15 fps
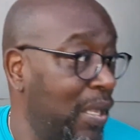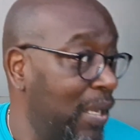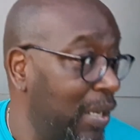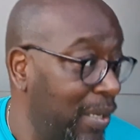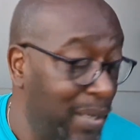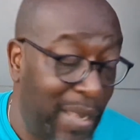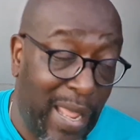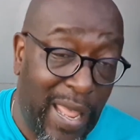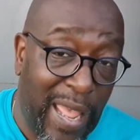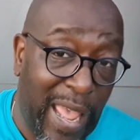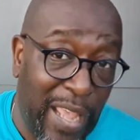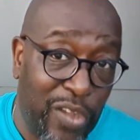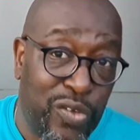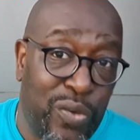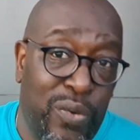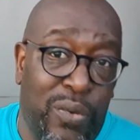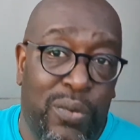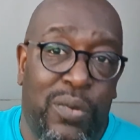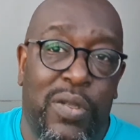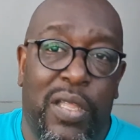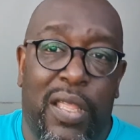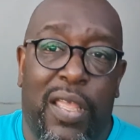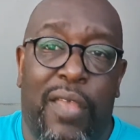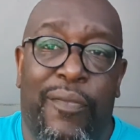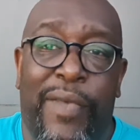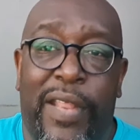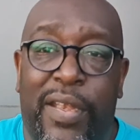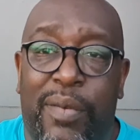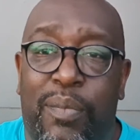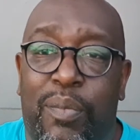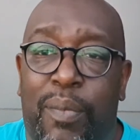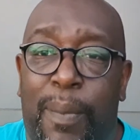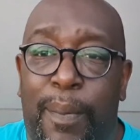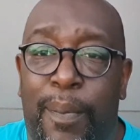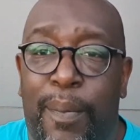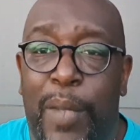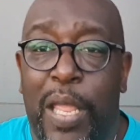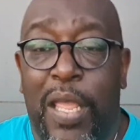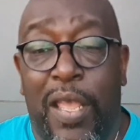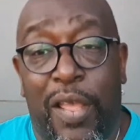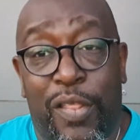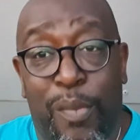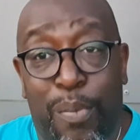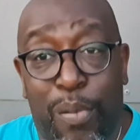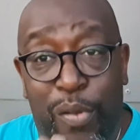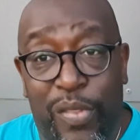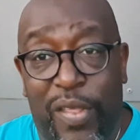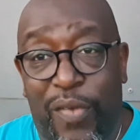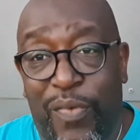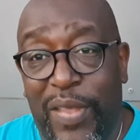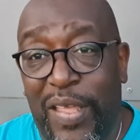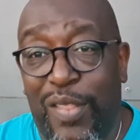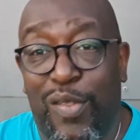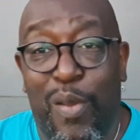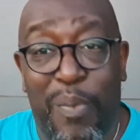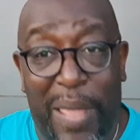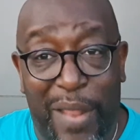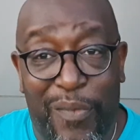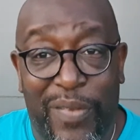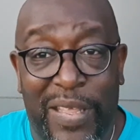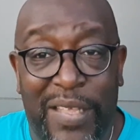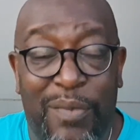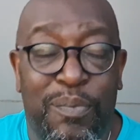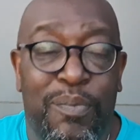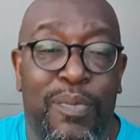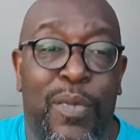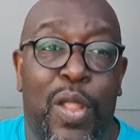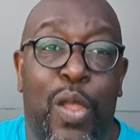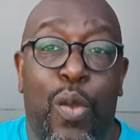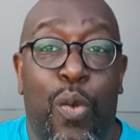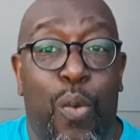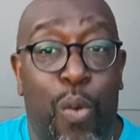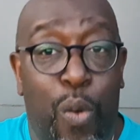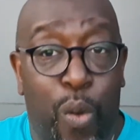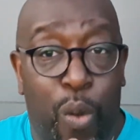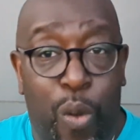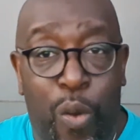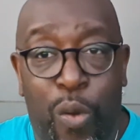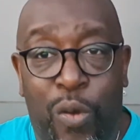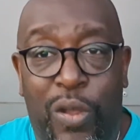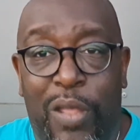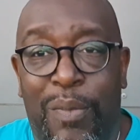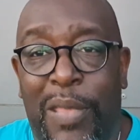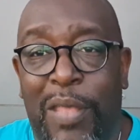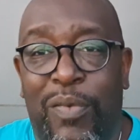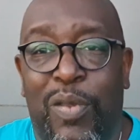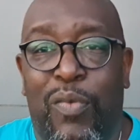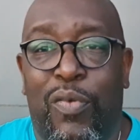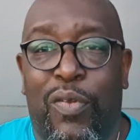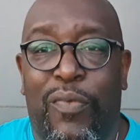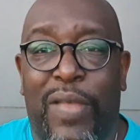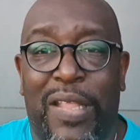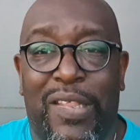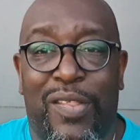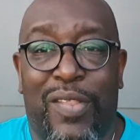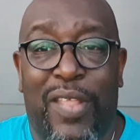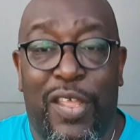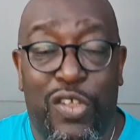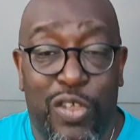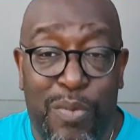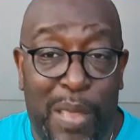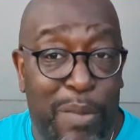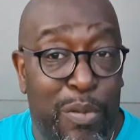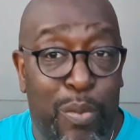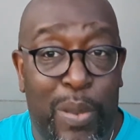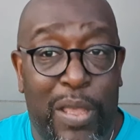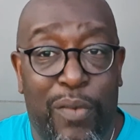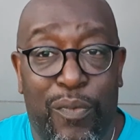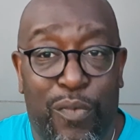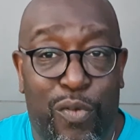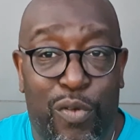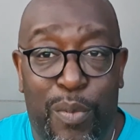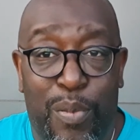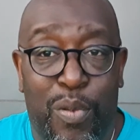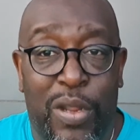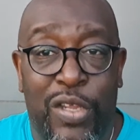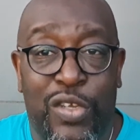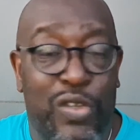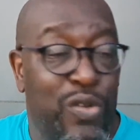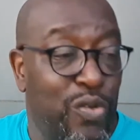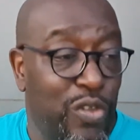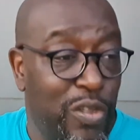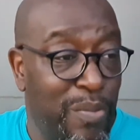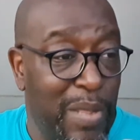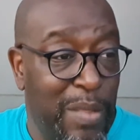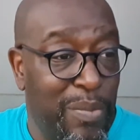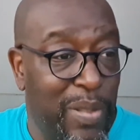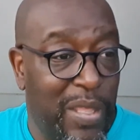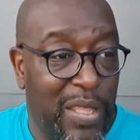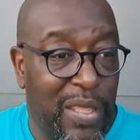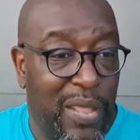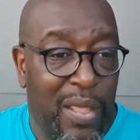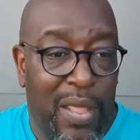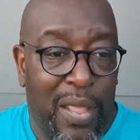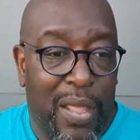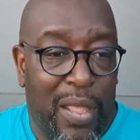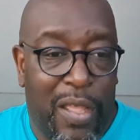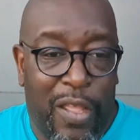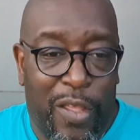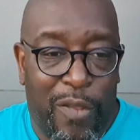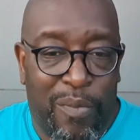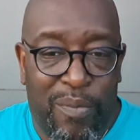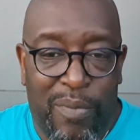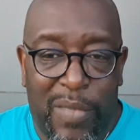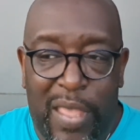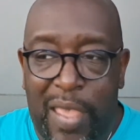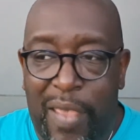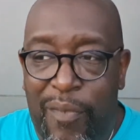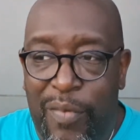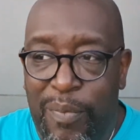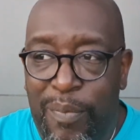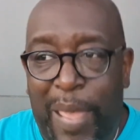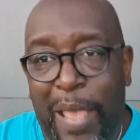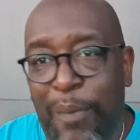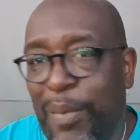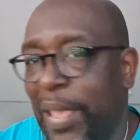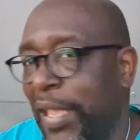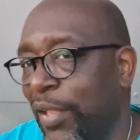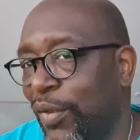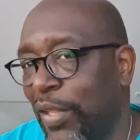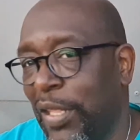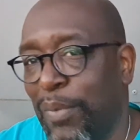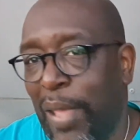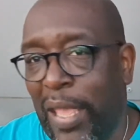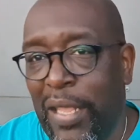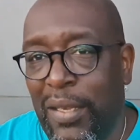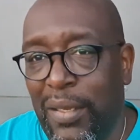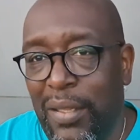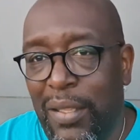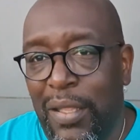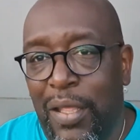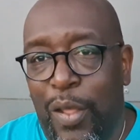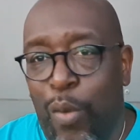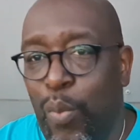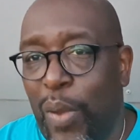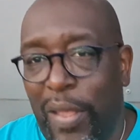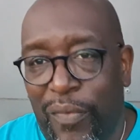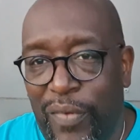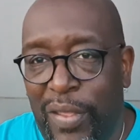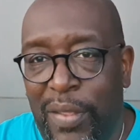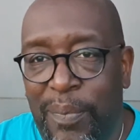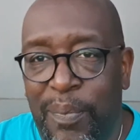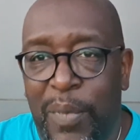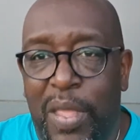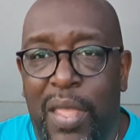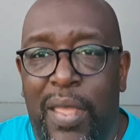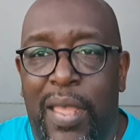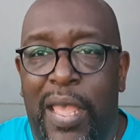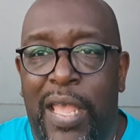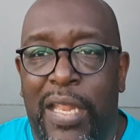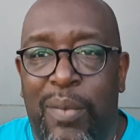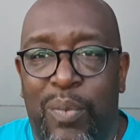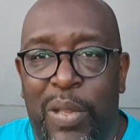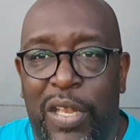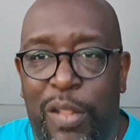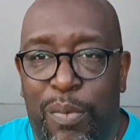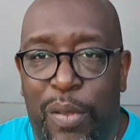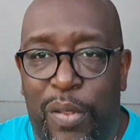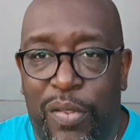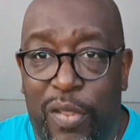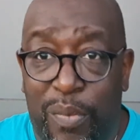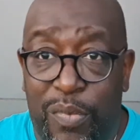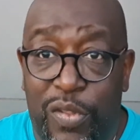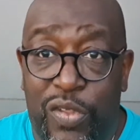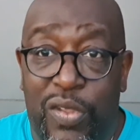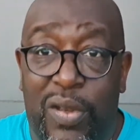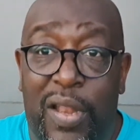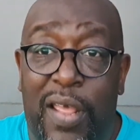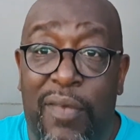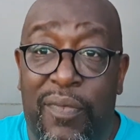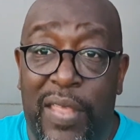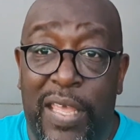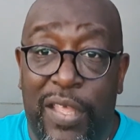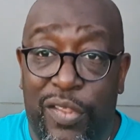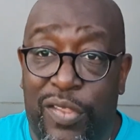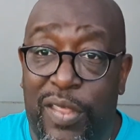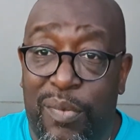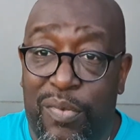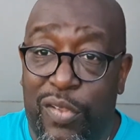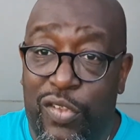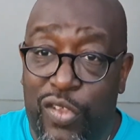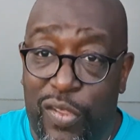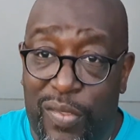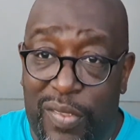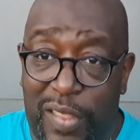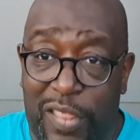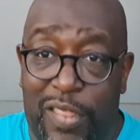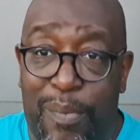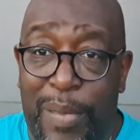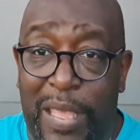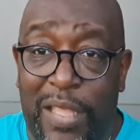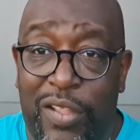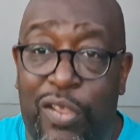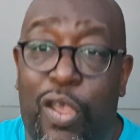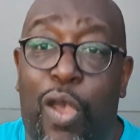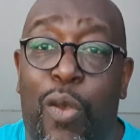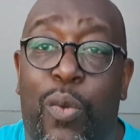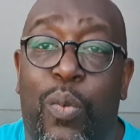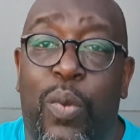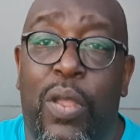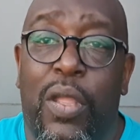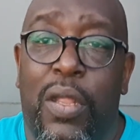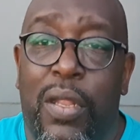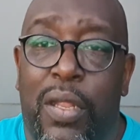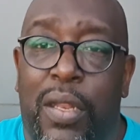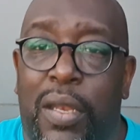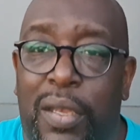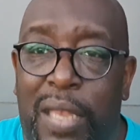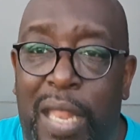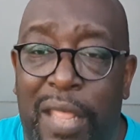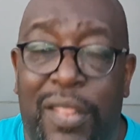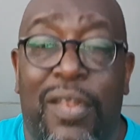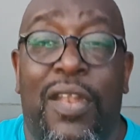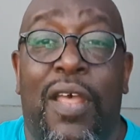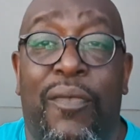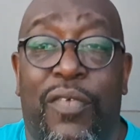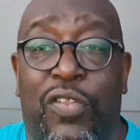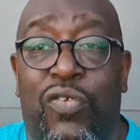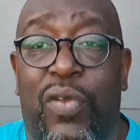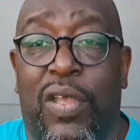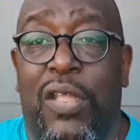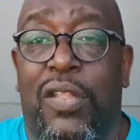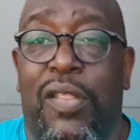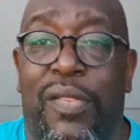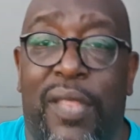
that actual event. It's a positive thing, it's not a bad thing. Or it may be for the fact that you may be waiting for an operation, or you may be having back pain, knee pain, whatever. and when this person comes into your life, it seems to just dissipate and go. That's another trigger to